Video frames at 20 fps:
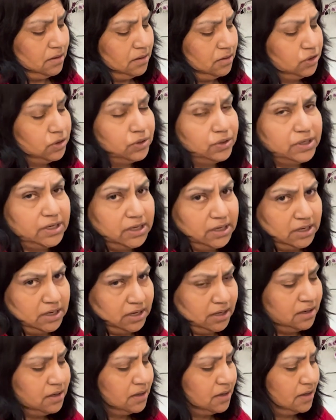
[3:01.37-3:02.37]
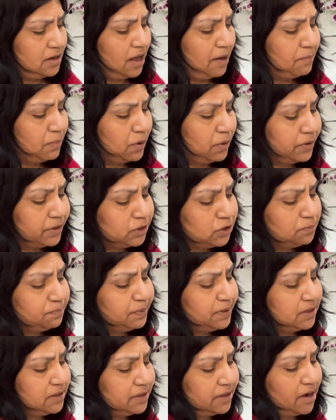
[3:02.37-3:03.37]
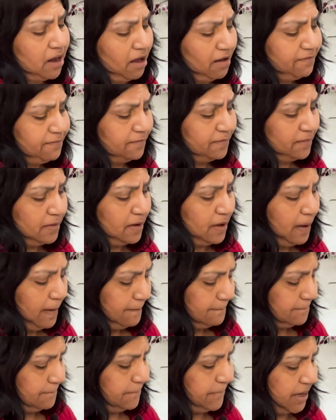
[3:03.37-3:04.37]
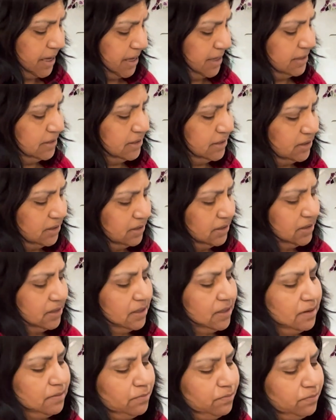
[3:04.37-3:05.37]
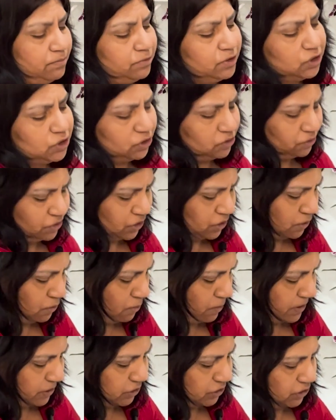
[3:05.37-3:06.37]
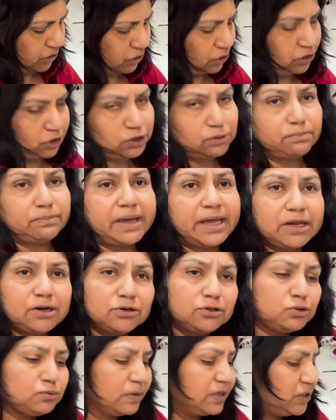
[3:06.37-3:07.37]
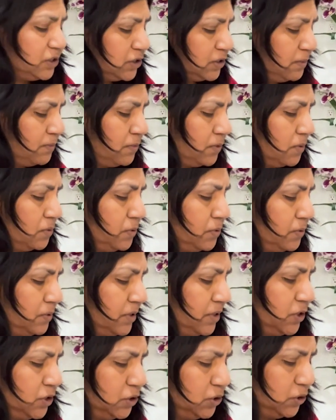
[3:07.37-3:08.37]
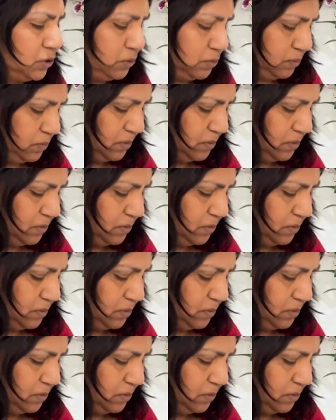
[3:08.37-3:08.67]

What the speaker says: zucchini. I'm going to peel it off, but we still need to wash the tomatoes. Wash them thoroughly too,